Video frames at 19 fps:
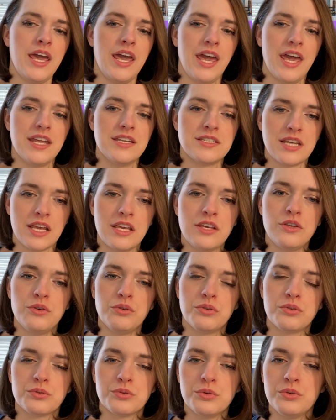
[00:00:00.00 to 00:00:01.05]
and take you
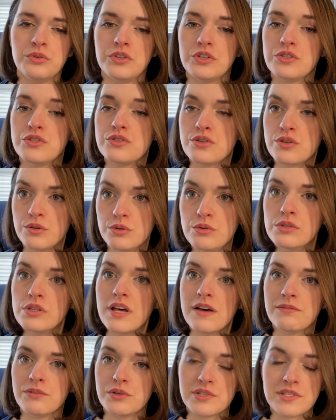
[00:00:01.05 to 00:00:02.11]
through the 2
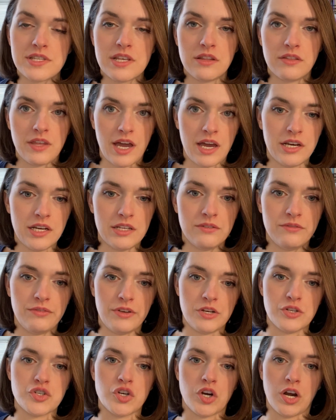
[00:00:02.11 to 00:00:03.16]
levels that
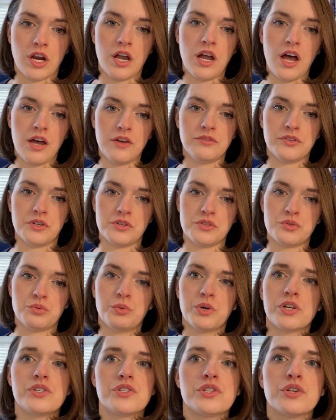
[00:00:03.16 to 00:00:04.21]
adventure covers,
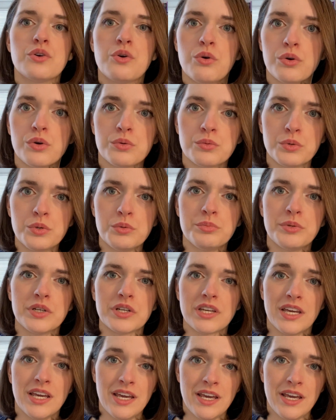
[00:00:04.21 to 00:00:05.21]
whereas the Core Rulebook